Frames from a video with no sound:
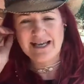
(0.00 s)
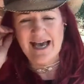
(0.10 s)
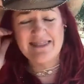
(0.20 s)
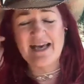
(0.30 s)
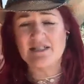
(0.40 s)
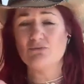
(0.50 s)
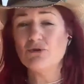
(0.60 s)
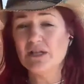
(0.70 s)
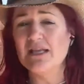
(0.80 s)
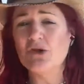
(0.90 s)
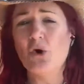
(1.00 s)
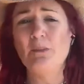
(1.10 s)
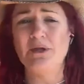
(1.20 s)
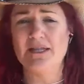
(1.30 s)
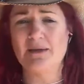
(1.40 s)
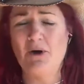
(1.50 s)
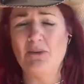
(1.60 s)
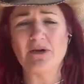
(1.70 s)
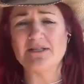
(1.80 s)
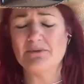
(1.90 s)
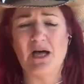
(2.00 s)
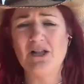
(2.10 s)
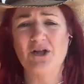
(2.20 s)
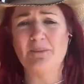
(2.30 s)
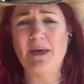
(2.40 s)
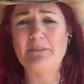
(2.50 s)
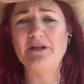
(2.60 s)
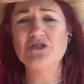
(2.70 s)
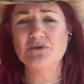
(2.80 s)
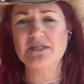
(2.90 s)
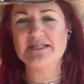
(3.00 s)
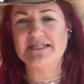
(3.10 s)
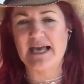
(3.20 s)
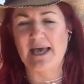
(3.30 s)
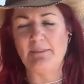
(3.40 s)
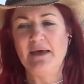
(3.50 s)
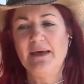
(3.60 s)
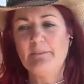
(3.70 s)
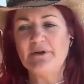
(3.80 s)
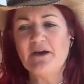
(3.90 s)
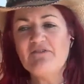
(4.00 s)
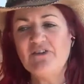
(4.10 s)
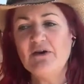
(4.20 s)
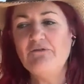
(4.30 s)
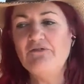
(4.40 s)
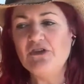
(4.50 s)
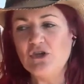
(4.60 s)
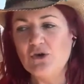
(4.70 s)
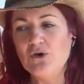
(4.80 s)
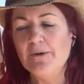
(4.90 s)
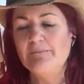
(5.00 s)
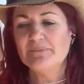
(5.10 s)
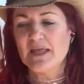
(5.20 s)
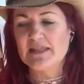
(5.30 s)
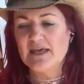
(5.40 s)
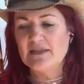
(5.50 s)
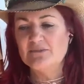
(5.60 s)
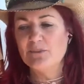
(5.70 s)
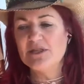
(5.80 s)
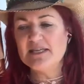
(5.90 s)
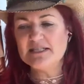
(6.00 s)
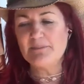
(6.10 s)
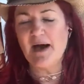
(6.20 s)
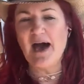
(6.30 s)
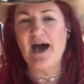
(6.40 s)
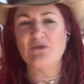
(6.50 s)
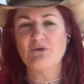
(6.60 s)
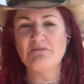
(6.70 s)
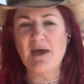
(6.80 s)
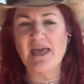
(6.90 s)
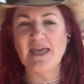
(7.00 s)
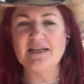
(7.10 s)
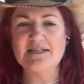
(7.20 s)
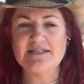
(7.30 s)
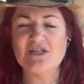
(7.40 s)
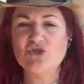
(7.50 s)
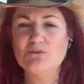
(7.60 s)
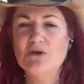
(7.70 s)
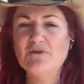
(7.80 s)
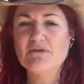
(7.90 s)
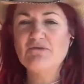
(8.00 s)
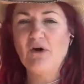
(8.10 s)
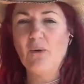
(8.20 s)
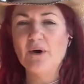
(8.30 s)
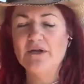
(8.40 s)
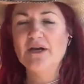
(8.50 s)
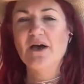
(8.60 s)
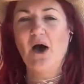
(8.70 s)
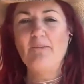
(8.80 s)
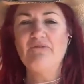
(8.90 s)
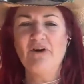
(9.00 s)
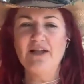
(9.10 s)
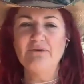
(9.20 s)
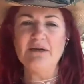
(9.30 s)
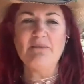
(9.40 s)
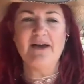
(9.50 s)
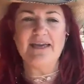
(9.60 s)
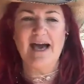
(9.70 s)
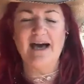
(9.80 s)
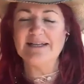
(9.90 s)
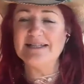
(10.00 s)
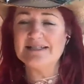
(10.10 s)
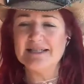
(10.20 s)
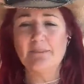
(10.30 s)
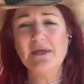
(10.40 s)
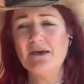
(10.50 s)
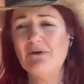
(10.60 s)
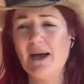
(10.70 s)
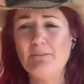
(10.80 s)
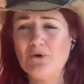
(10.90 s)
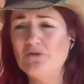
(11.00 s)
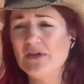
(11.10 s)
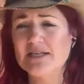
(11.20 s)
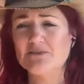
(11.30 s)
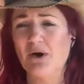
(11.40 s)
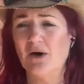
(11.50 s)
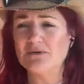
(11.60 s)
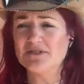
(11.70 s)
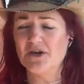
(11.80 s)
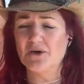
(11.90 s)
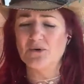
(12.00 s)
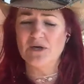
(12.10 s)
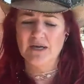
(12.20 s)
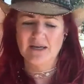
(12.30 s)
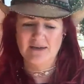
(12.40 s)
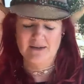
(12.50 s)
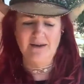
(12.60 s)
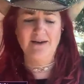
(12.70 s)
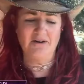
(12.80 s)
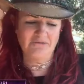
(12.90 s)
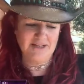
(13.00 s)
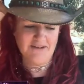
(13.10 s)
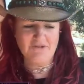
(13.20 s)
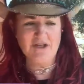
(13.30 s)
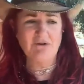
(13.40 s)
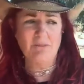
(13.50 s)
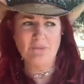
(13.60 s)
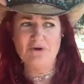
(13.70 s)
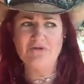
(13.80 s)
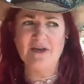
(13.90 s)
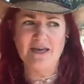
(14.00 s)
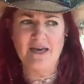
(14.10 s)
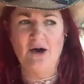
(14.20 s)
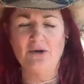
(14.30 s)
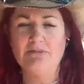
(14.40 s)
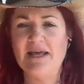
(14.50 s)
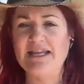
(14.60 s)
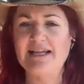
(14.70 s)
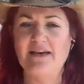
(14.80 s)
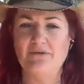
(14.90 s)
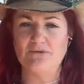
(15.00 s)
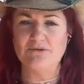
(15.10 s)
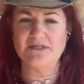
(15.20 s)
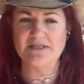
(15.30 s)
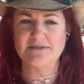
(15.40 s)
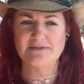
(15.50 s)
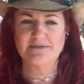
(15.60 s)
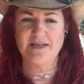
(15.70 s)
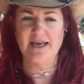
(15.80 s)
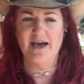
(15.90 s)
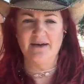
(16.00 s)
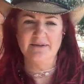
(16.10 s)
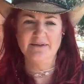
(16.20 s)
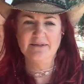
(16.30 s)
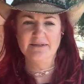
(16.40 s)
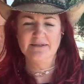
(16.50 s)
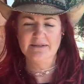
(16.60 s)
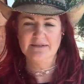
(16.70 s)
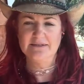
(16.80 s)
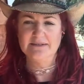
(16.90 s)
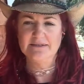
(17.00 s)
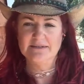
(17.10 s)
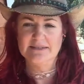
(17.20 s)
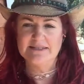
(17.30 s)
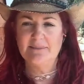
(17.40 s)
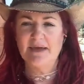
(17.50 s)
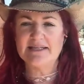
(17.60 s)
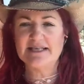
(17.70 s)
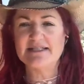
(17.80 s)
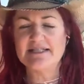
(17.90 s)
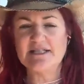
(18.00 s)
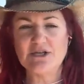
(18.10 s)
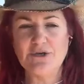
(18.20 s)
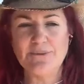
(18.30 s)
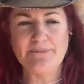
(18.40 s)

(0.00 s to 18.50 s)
And that's really normal at the moment because a lot of people are doing the same. But I feel for you that with this path, with making a decision moving forward, I'm following my gut. And there's something around moving as well. So I feel like for you, I'm moving on many levels here. Does that make sense to you?